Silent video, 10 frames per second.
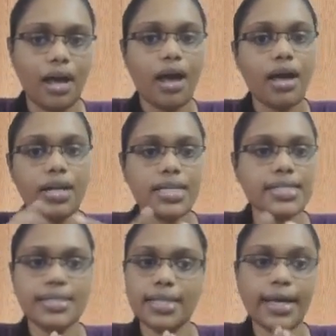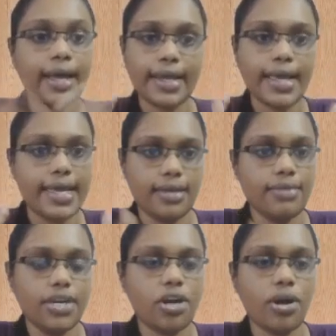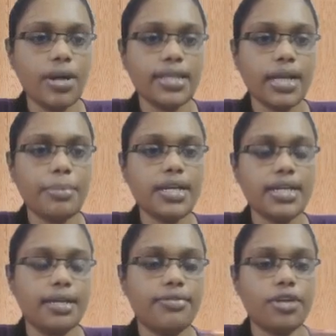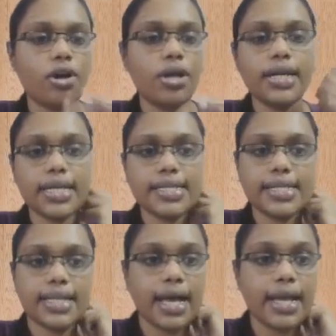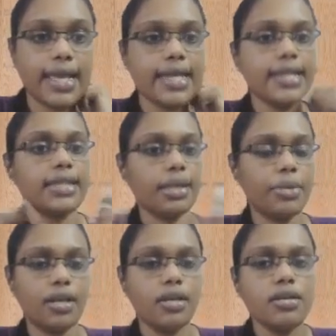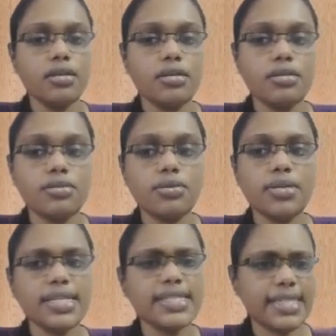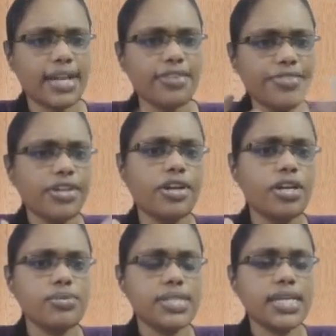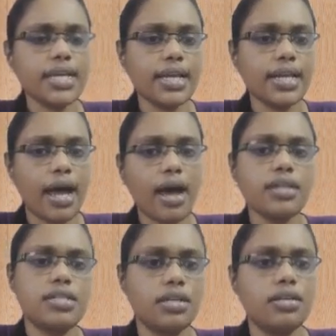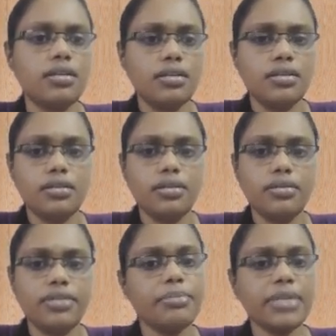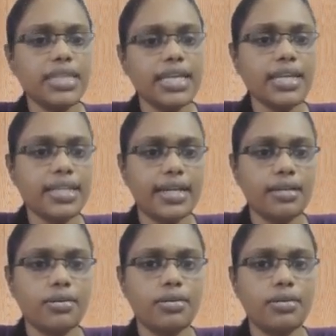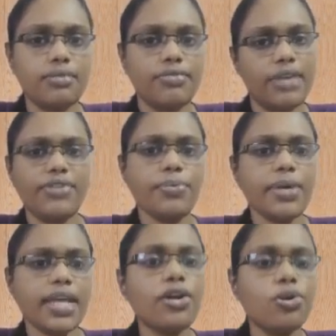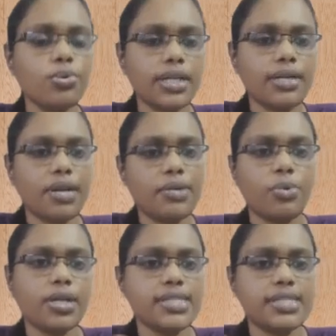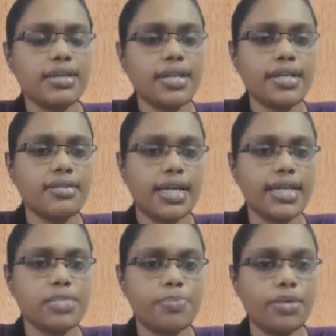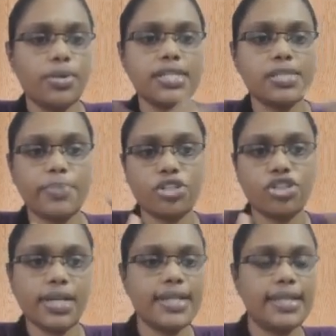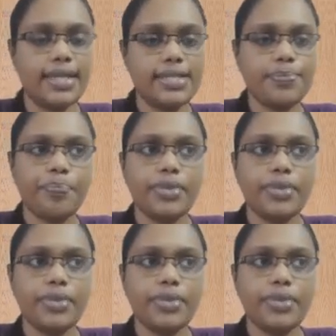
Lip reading: Art is a kalai. We call in Tamil. We call it as a kalai in Tamil. So is self-introducing an art? We may think that everyone can do that, right? What is there in that? What is special in that?